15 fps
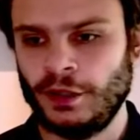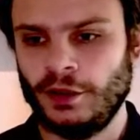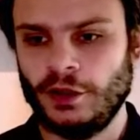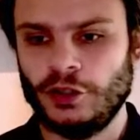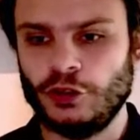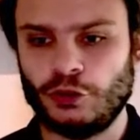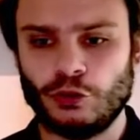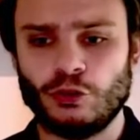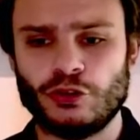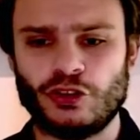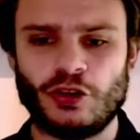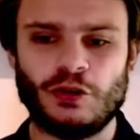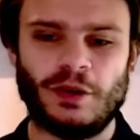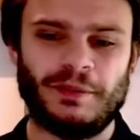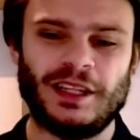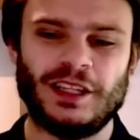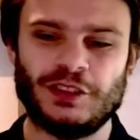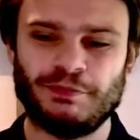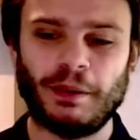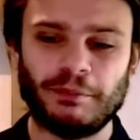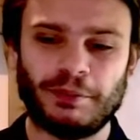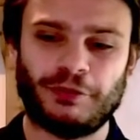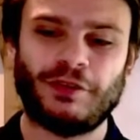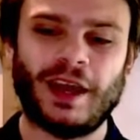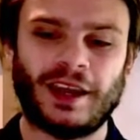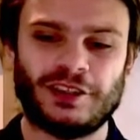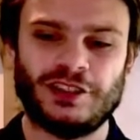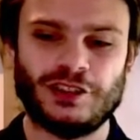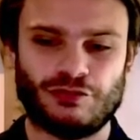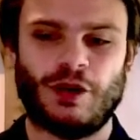You can also, its bump
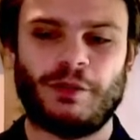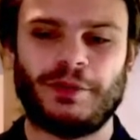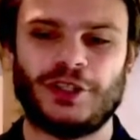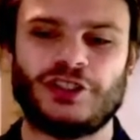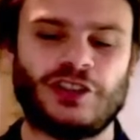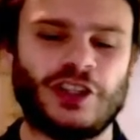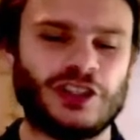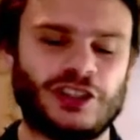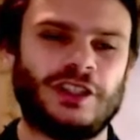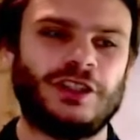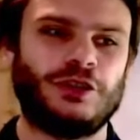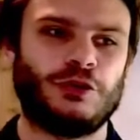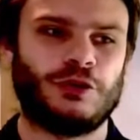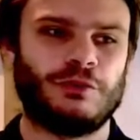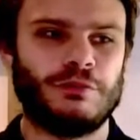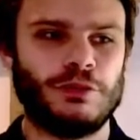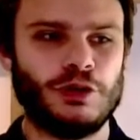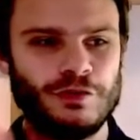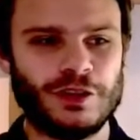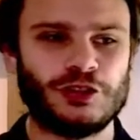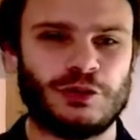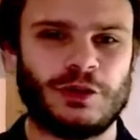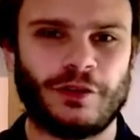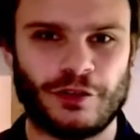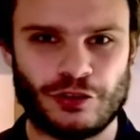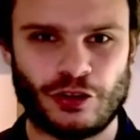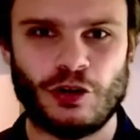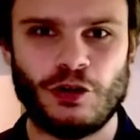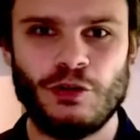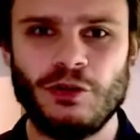effect is rubbish, essentially. You can move it to another
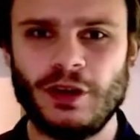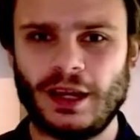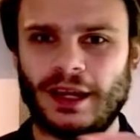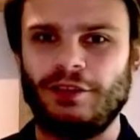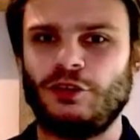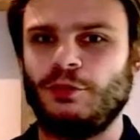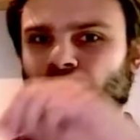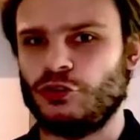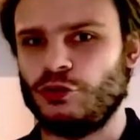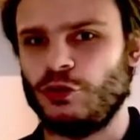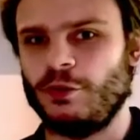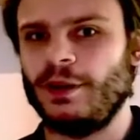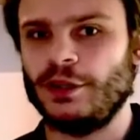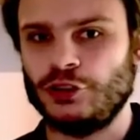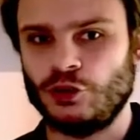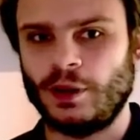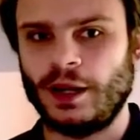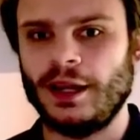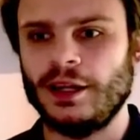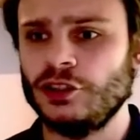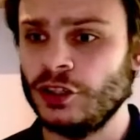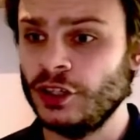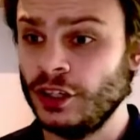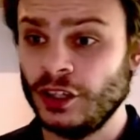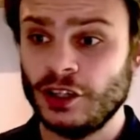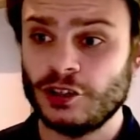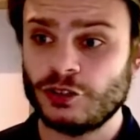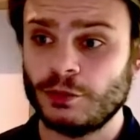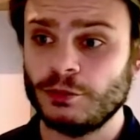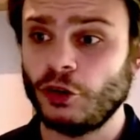zone, and your monster will go back to your hand.
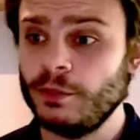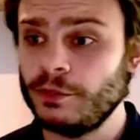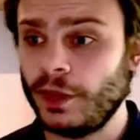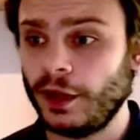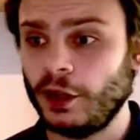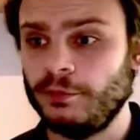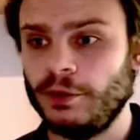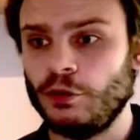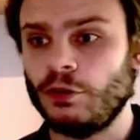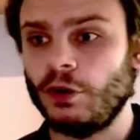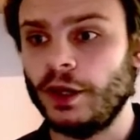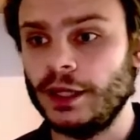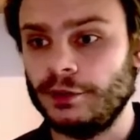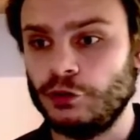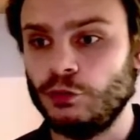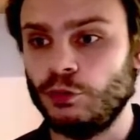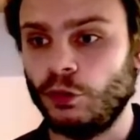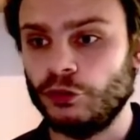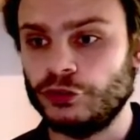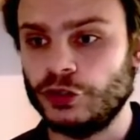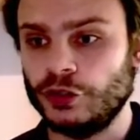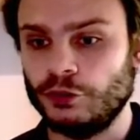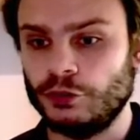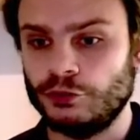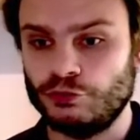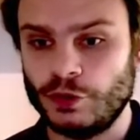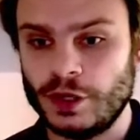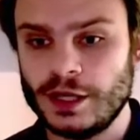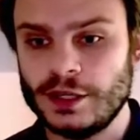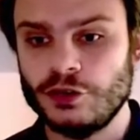Sometimes that can be alright if you want to
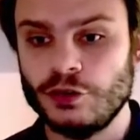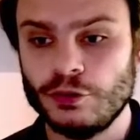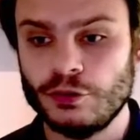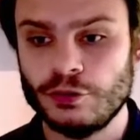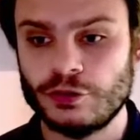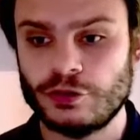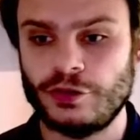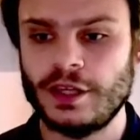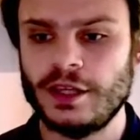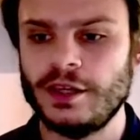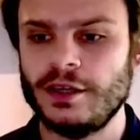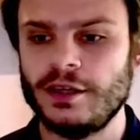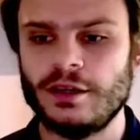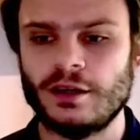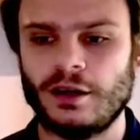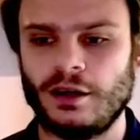reuse the